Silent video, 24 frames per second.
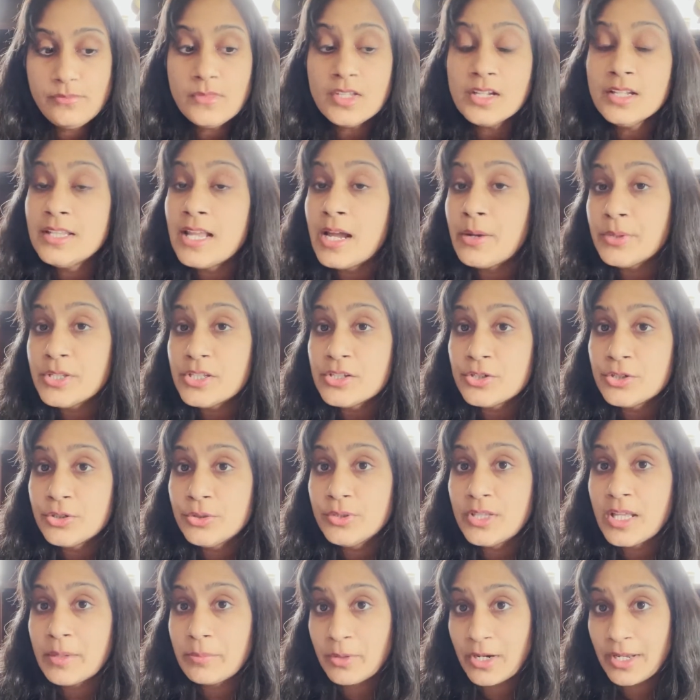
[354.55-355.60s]
Now, it's true
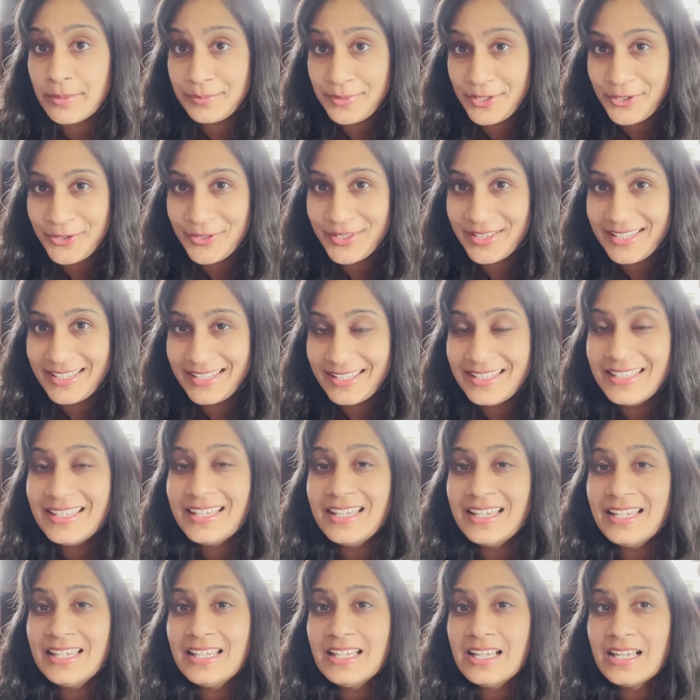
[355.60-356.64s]
that primarily
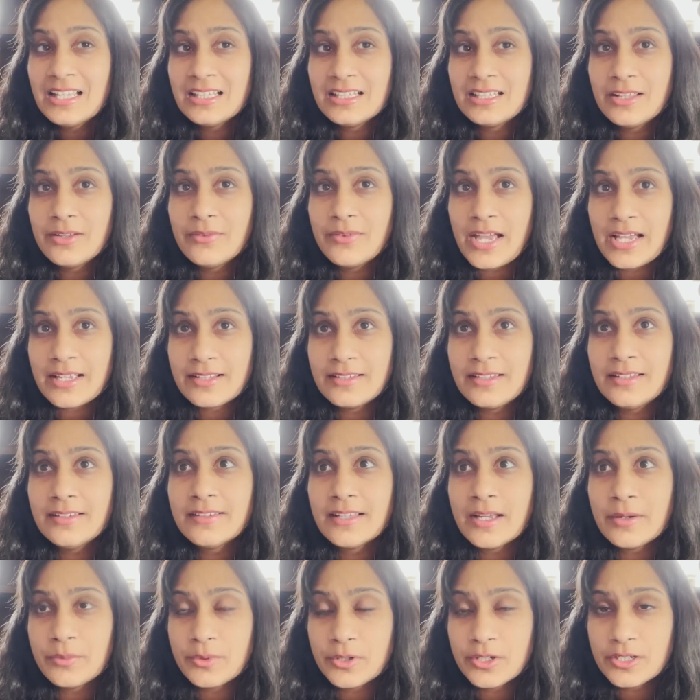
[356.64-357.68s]
the vaccines
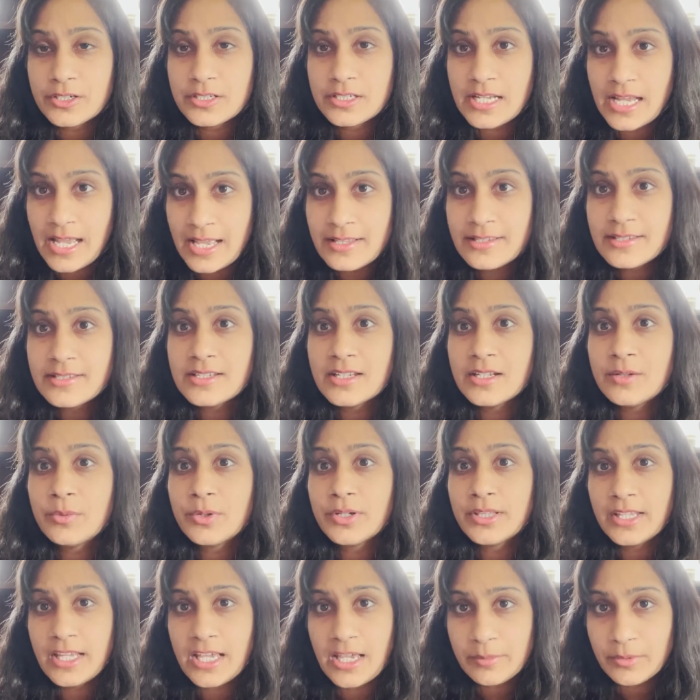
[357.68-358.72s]
that were tested were
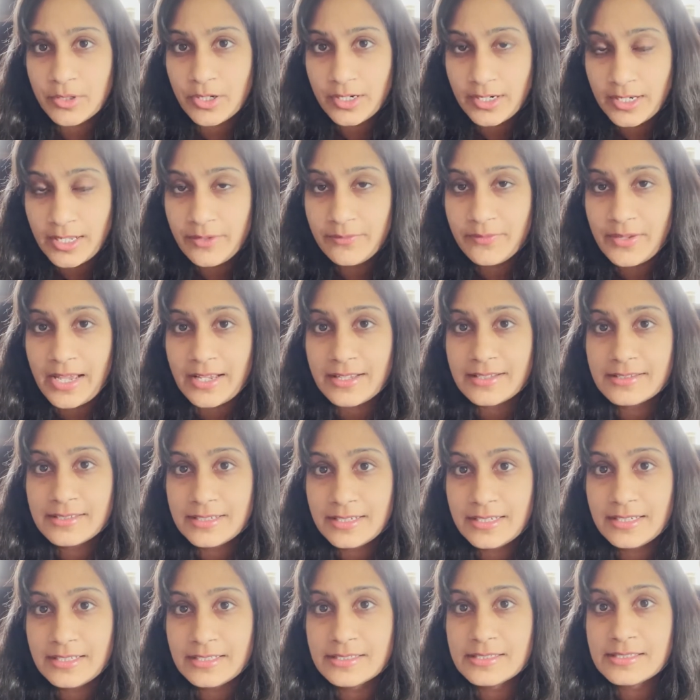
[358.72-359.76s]
the mRNA
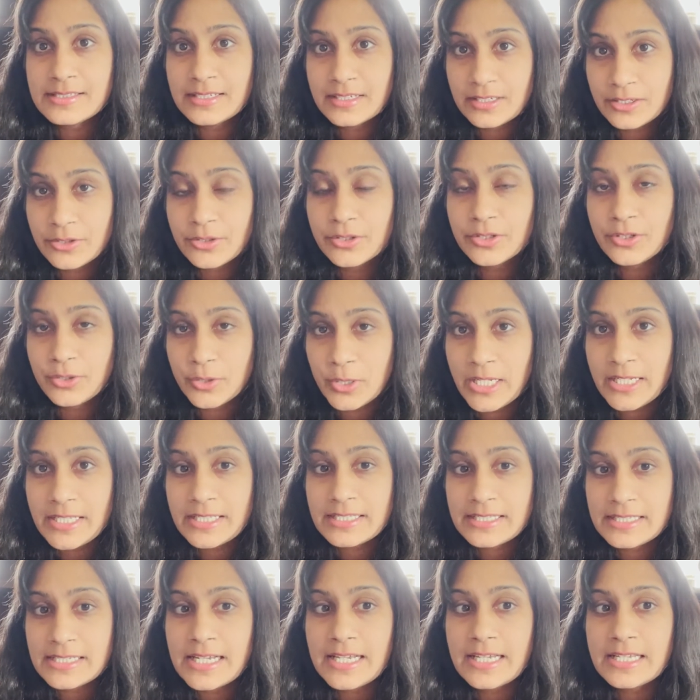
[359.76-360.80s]
vaccines here in the United
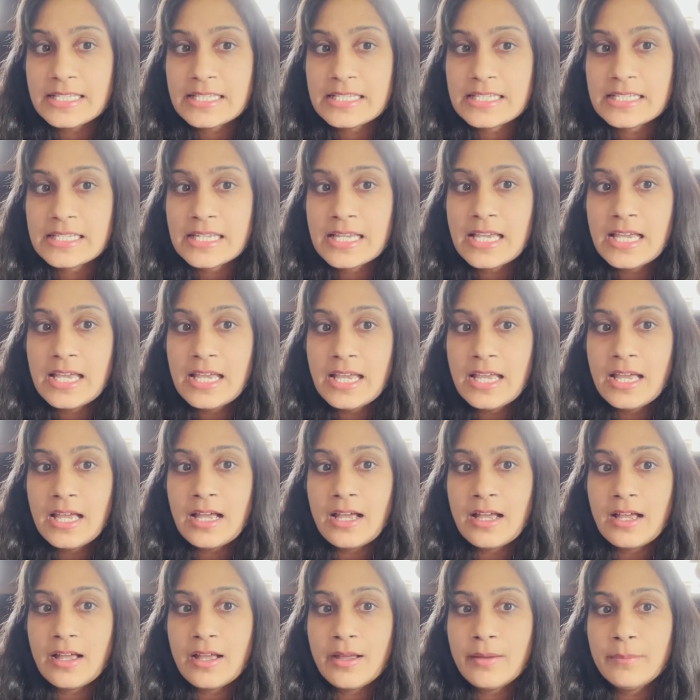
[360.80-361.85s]
States,
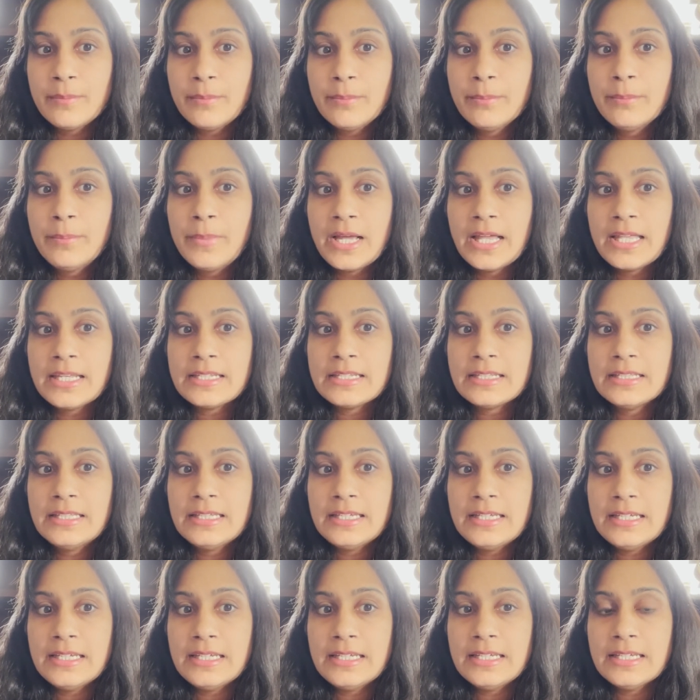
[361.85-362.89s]
but
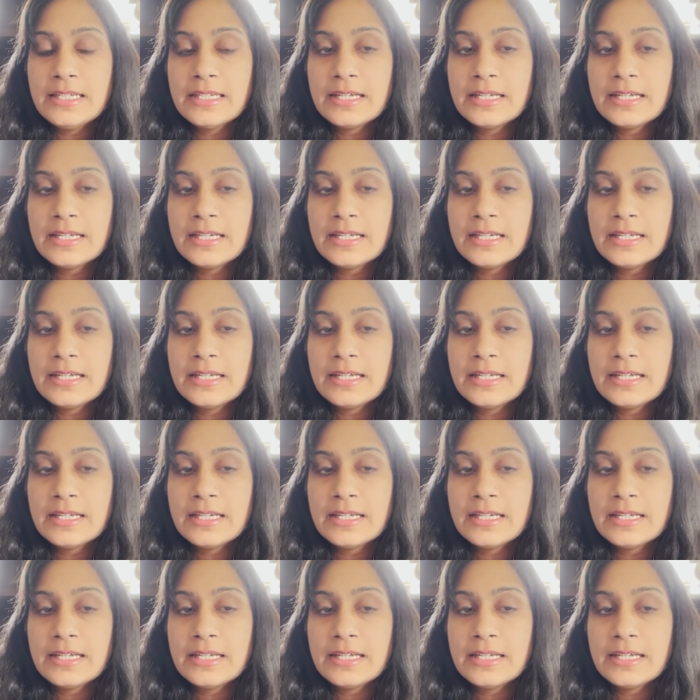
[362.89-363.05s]
the